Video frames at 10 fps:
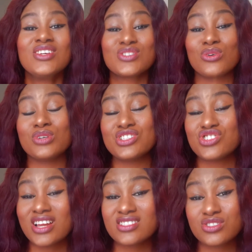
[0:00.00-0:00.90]
So it
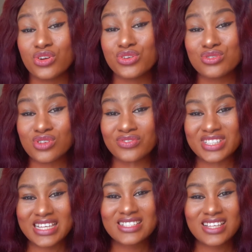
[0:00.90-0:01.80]
tracks your use
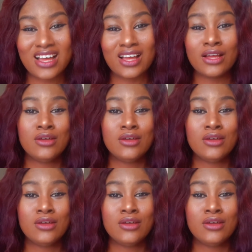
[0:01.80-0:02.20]
of data.